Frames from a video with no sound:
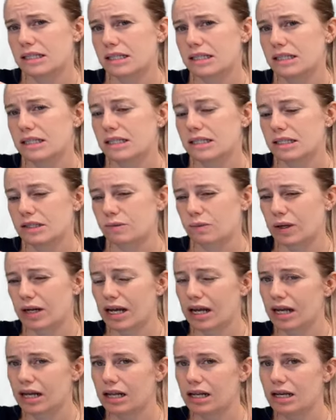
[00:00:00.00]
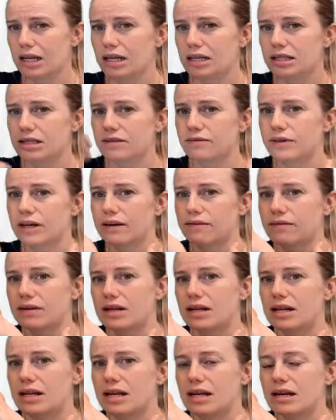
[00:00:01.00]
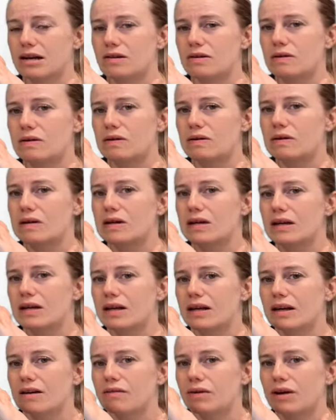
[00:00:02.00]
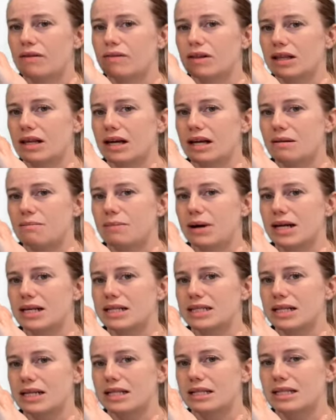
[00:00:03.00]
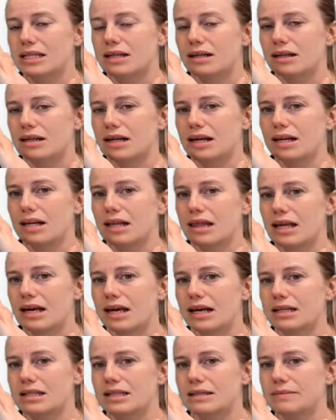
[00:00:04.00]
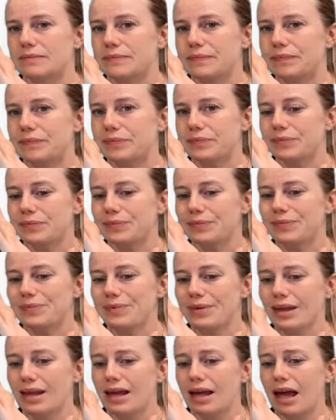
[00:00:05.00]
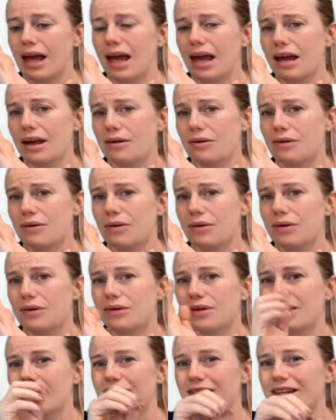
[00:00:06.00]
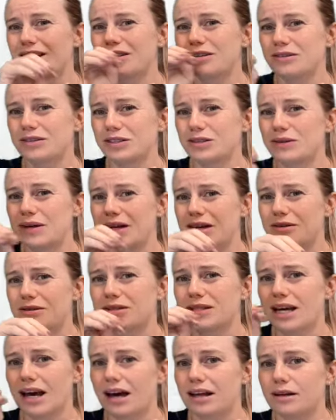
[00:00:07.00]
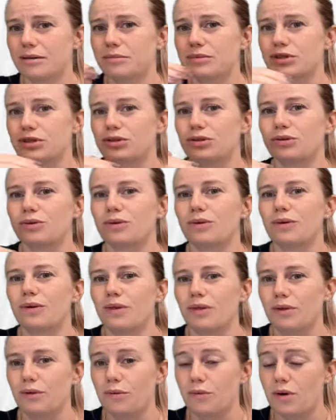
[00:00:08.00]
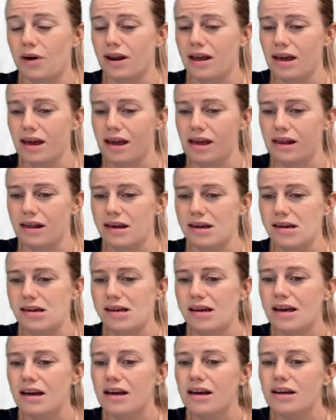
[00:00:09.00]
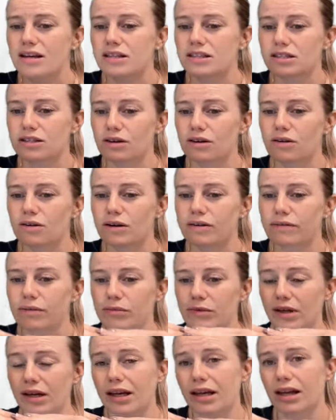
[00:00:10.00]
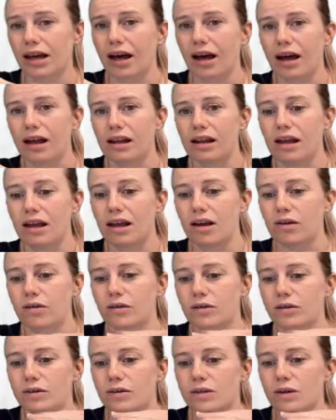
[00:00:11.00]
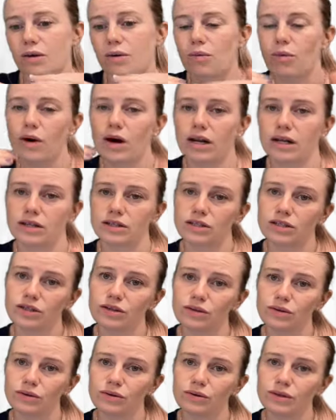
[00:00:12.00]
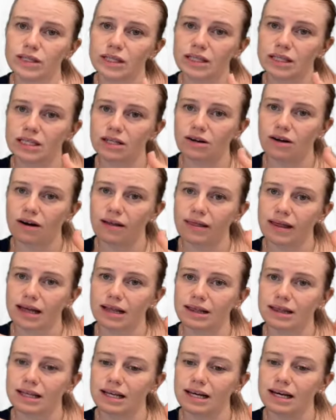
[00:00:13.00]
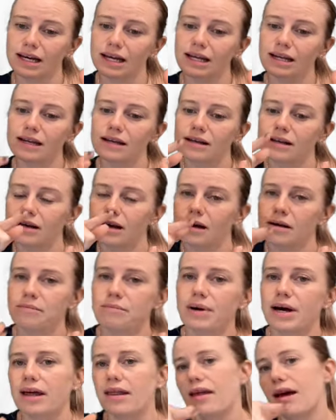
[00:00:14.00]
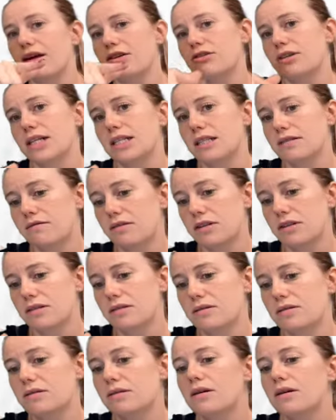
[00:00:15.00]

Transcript: It's 180. So if we have an angle, if we have a line bisecting or cutting that angle, then those two angles add up to the 180. So if I'm looking at angles 1 and 2, since they're on that line cut by that transversal,